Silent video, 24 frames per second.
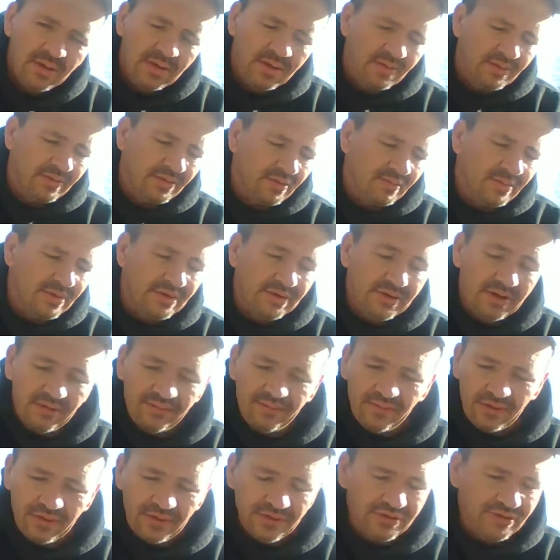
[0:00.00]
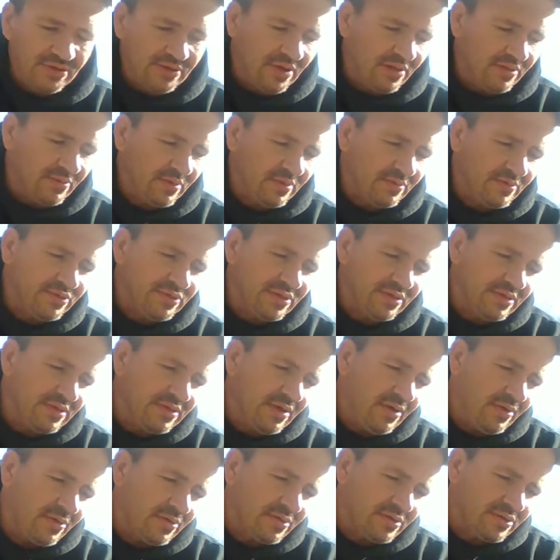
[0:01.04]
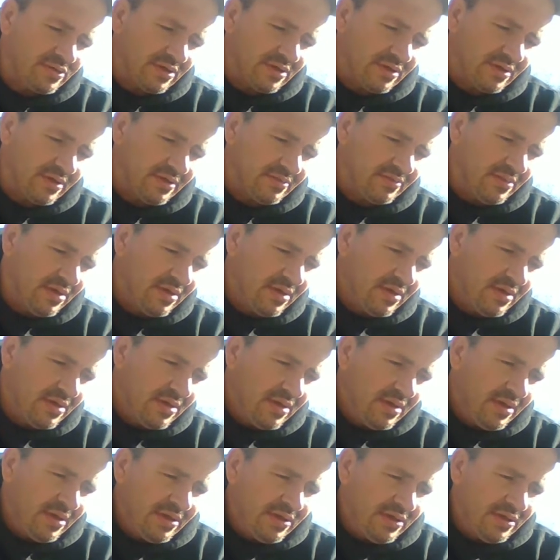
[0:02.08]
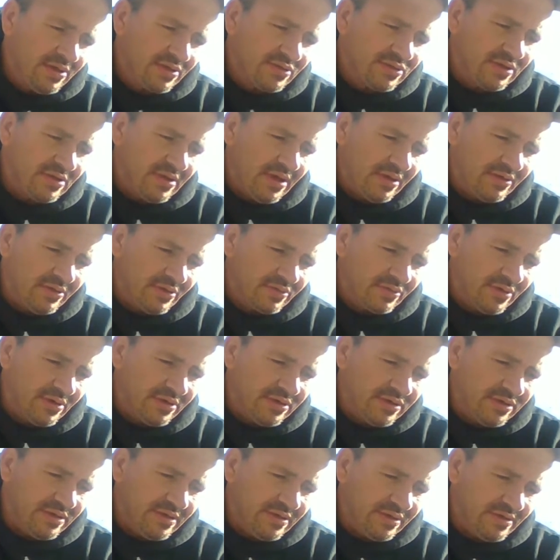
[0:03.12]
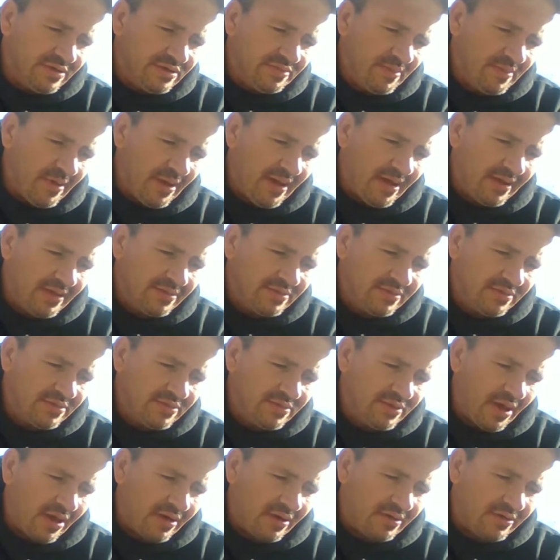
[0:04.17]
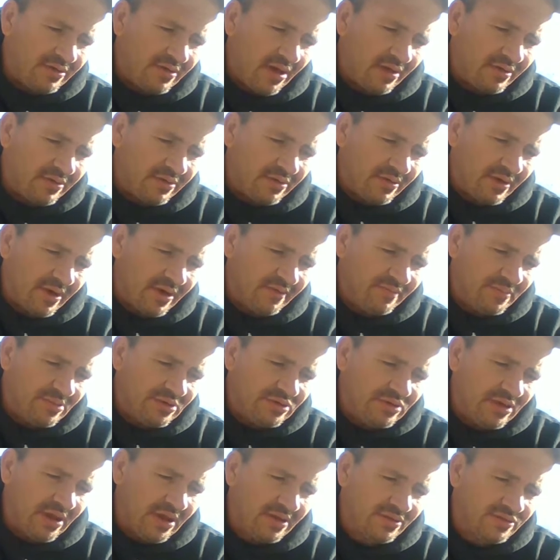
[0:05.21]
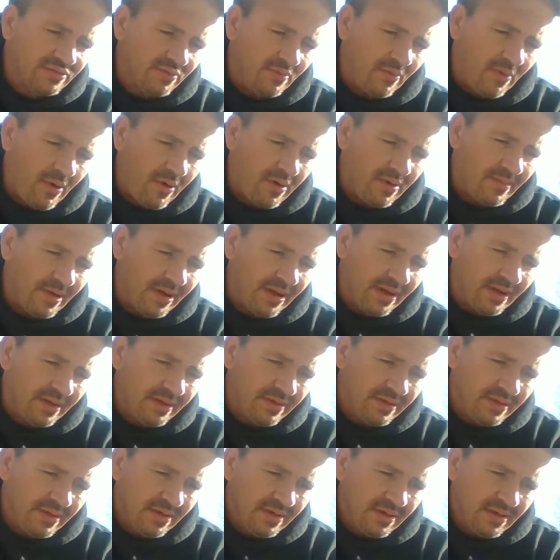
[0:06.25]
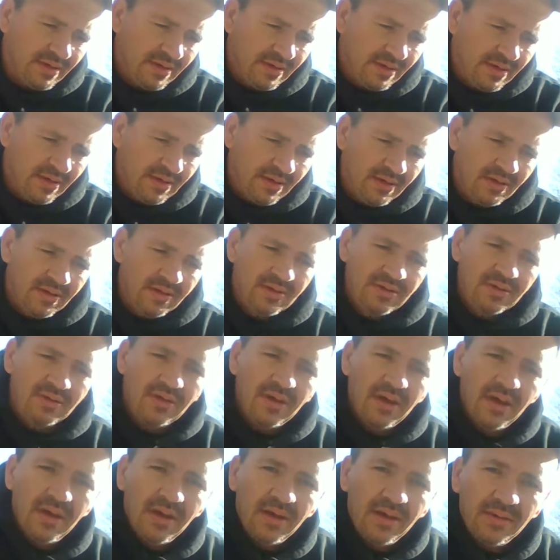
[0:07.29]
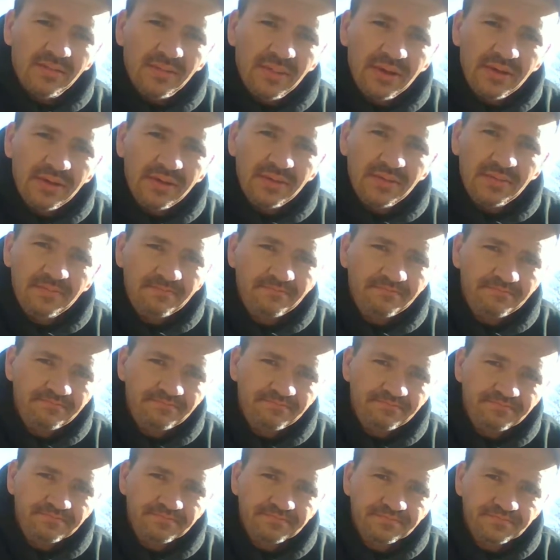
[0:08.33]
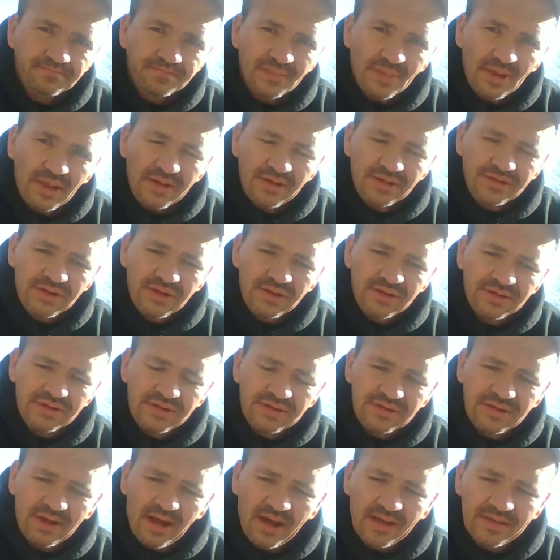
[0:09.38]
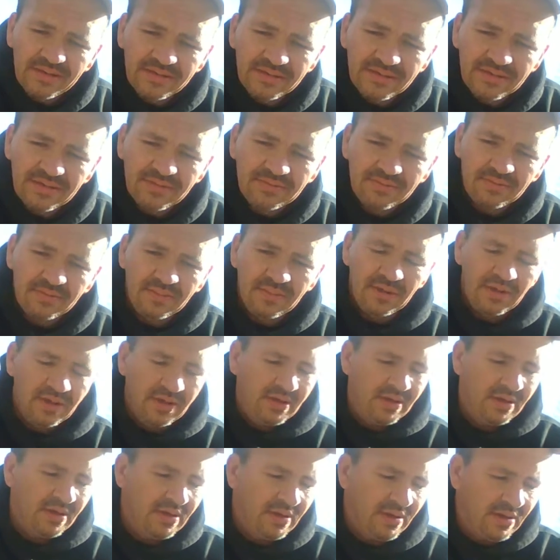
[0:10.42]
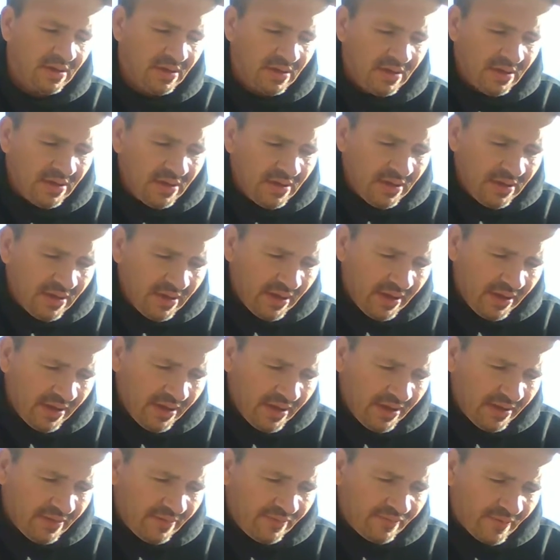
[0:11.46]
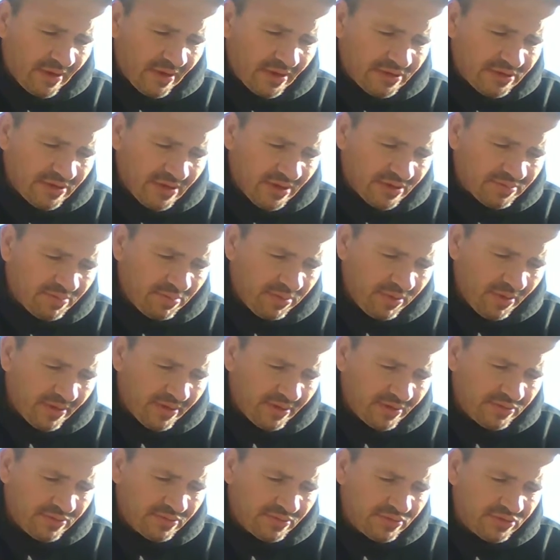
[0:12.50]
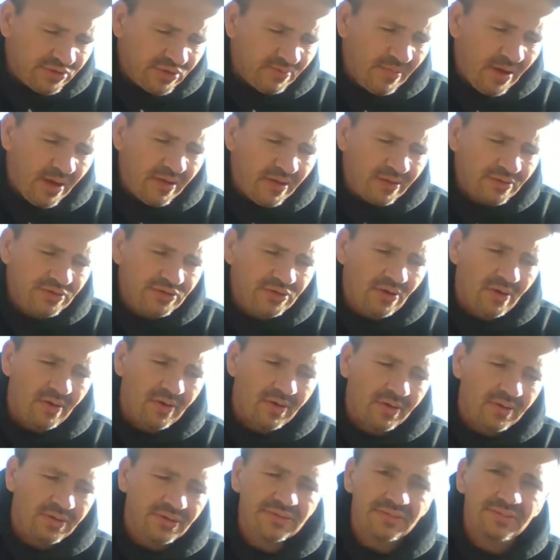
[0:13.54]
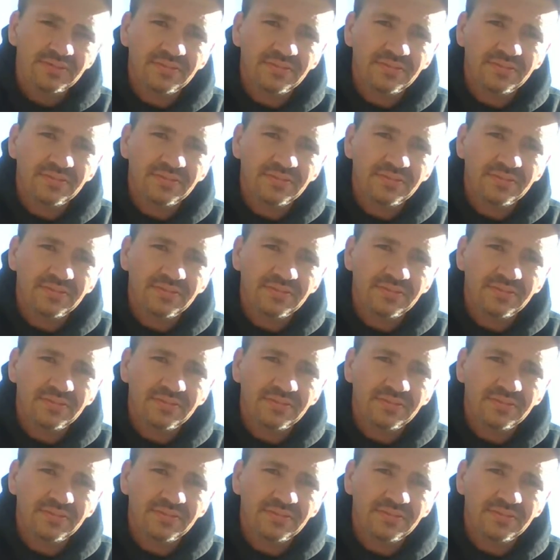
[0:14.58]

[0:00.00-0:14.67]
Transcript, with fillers: little bit different because the other one was in the older set. Here's another rookie in this pack. Not an autograph, but Chance Warmack. Um, Tennessee Titans. And franchise player Jamal Charles,